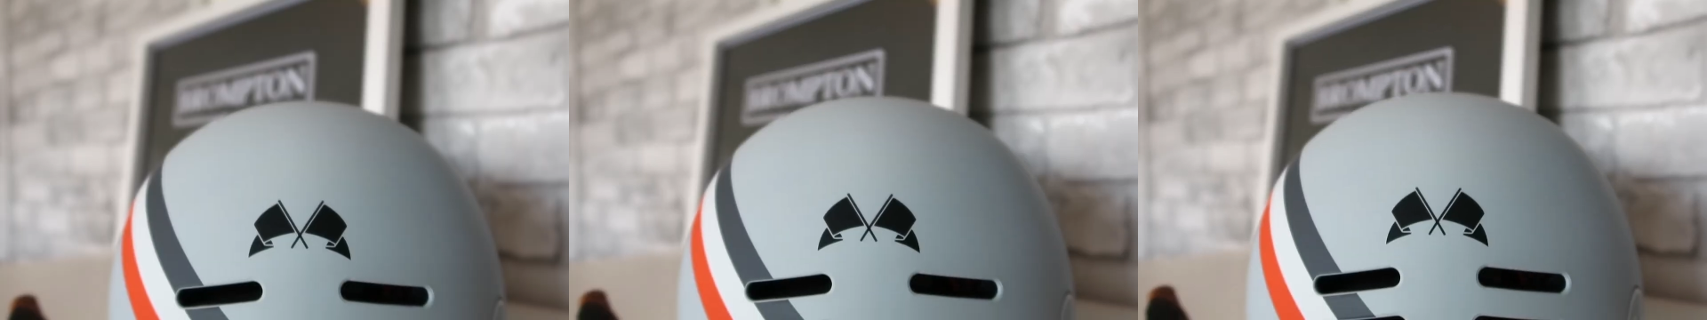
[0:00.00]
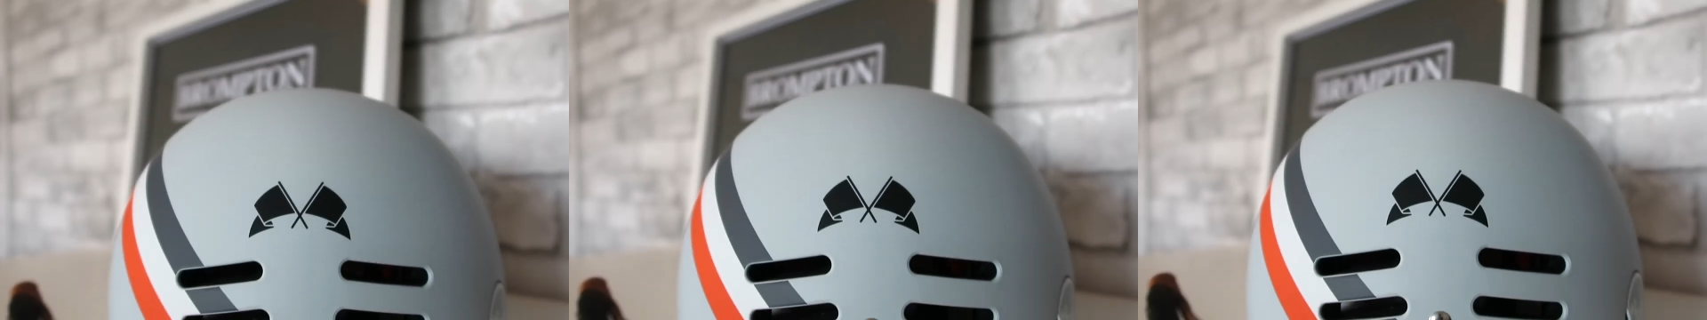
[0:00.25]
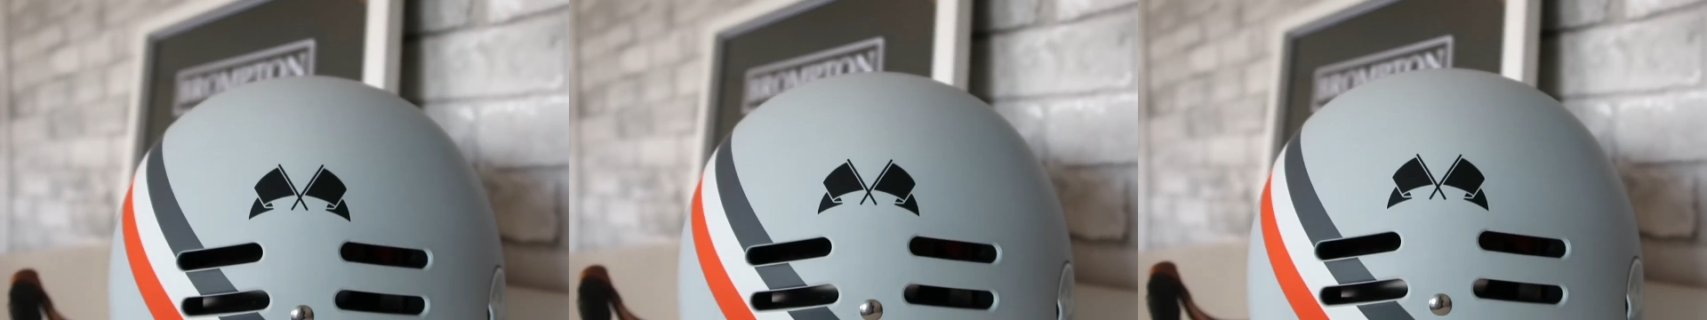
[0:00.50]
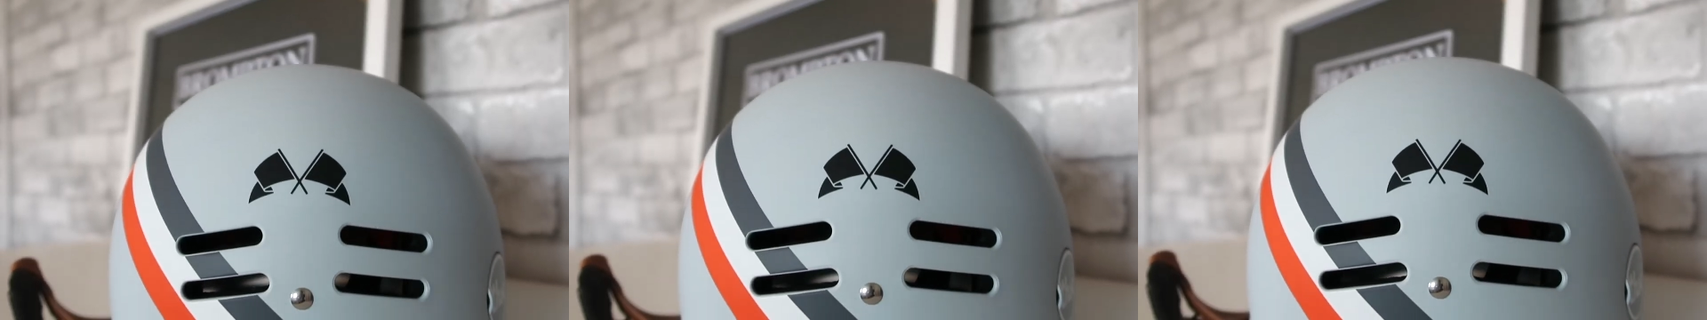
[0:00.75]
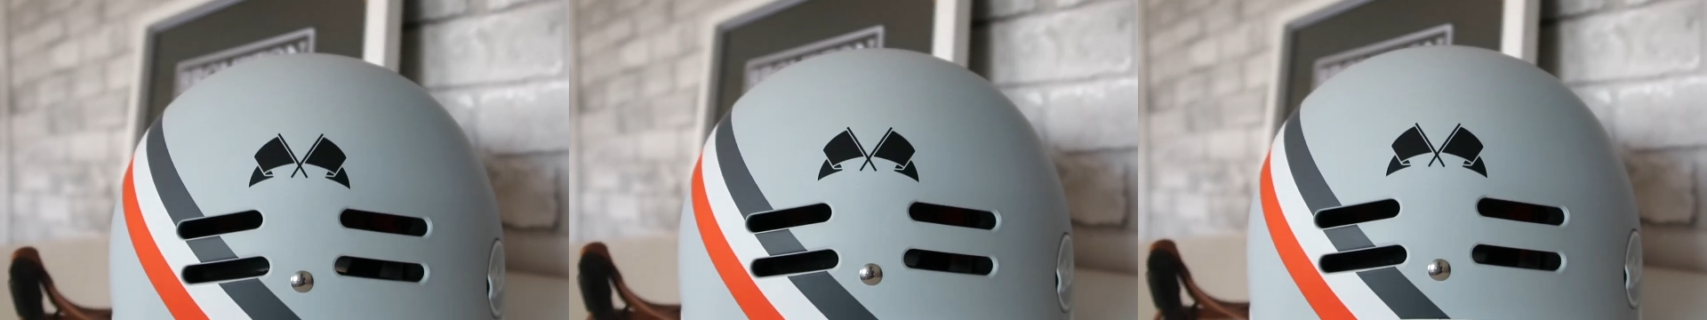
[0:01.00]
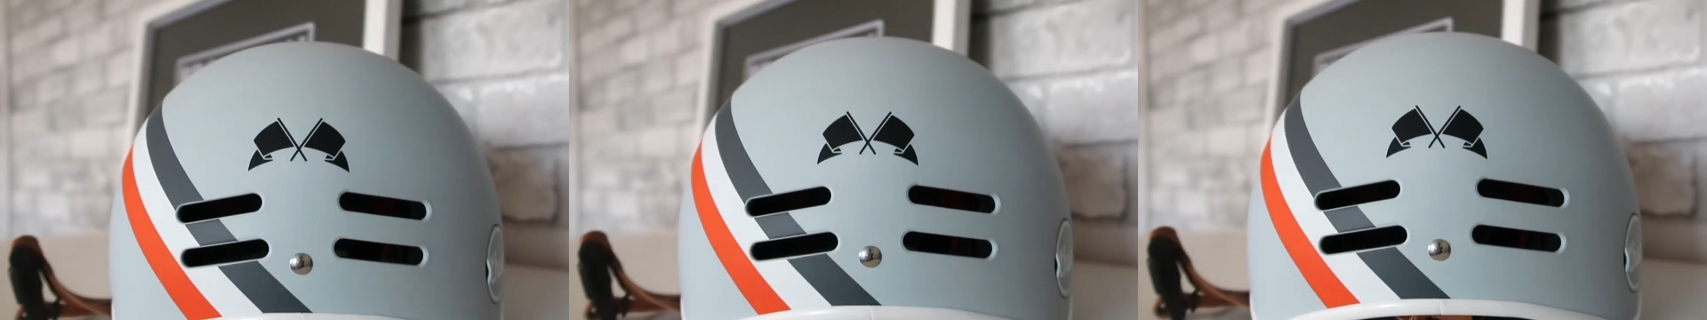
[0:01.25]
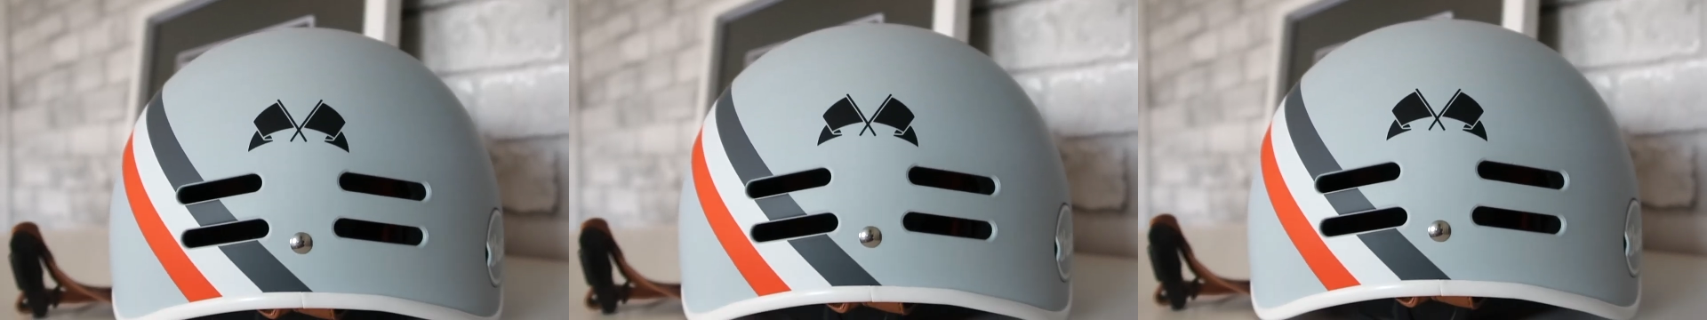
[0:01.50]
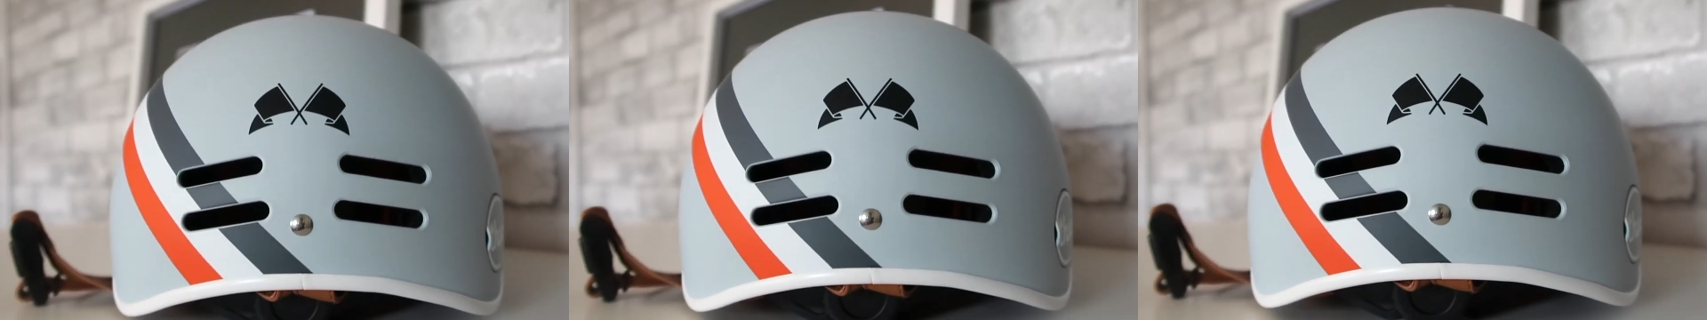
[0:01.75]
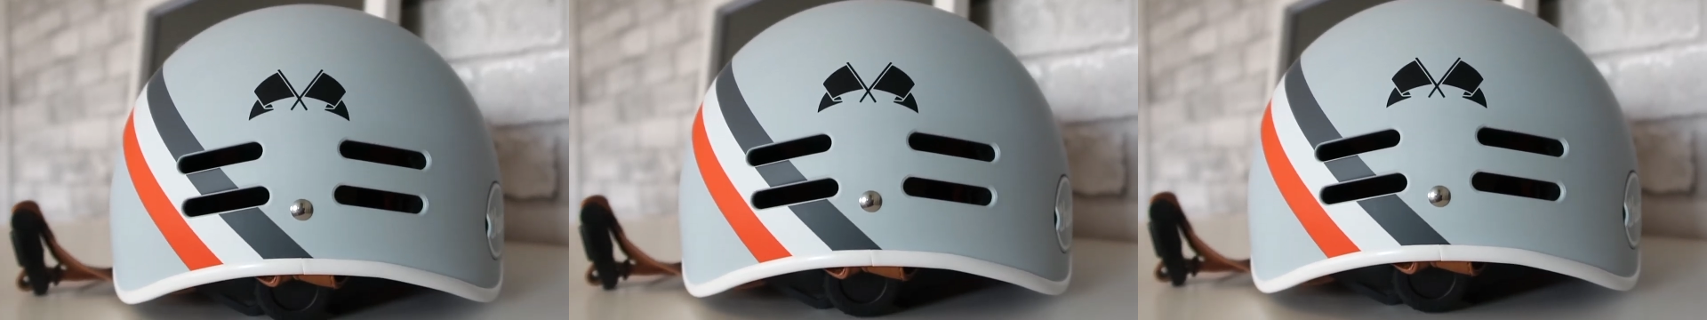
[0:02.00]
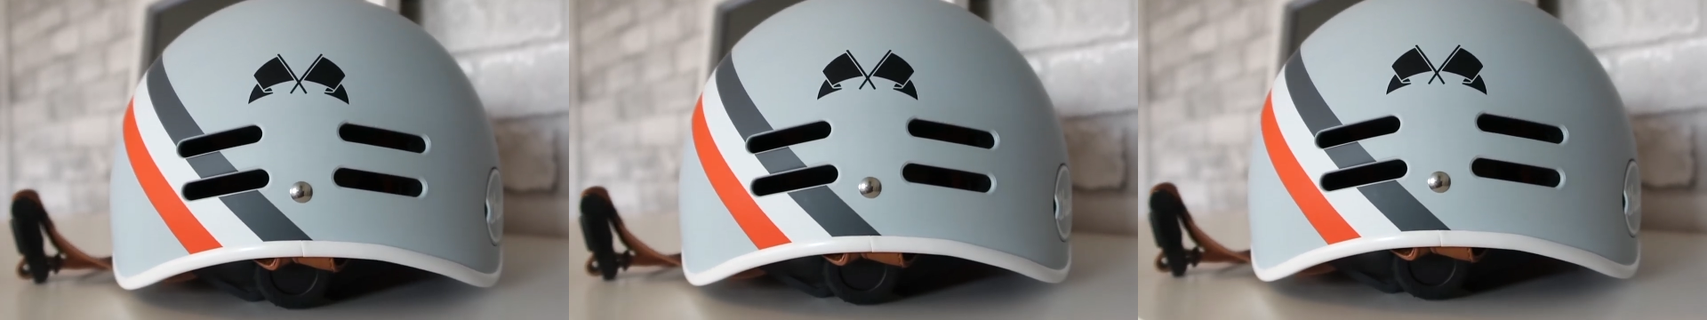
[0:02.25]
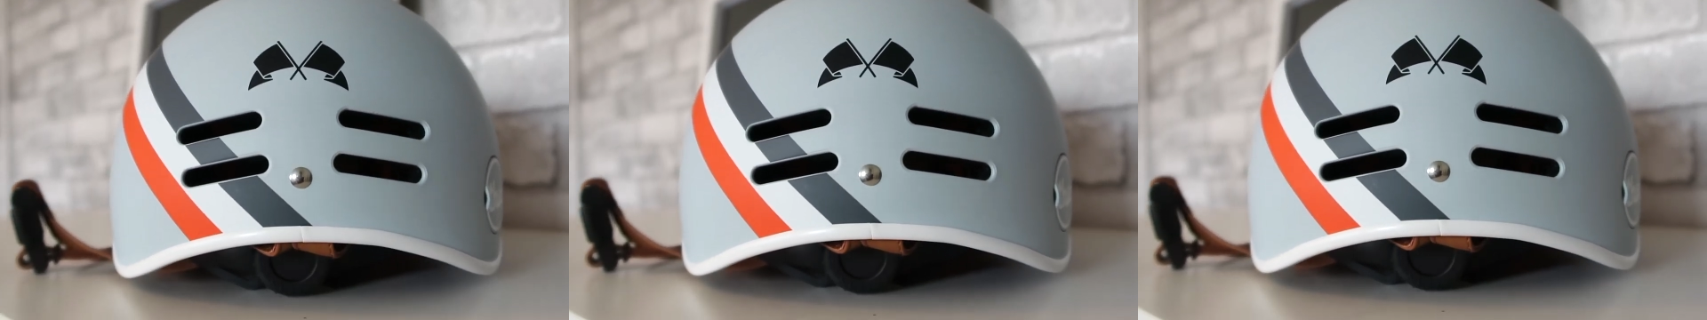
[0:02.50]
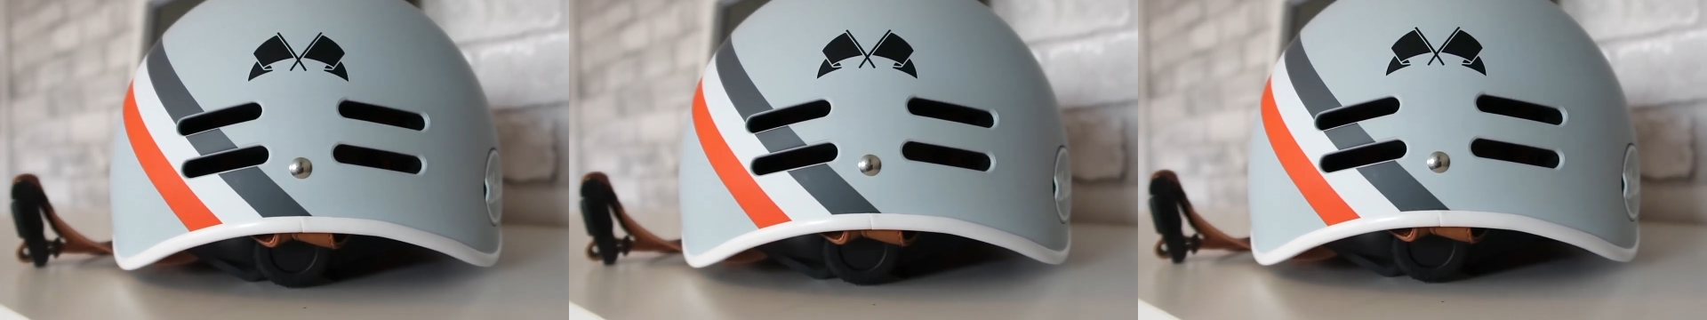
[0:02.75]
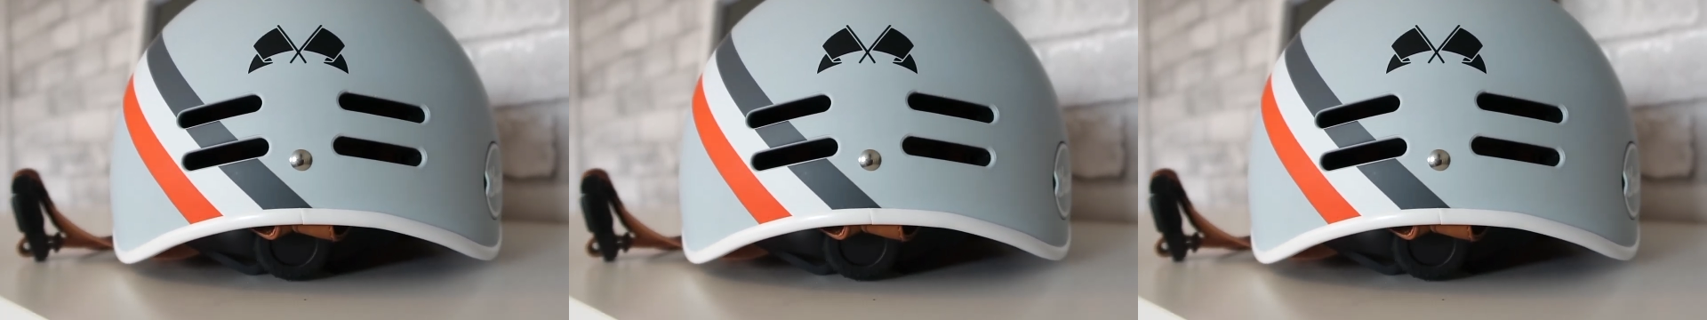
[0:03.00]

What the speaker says: Nobody's mouth can be seen.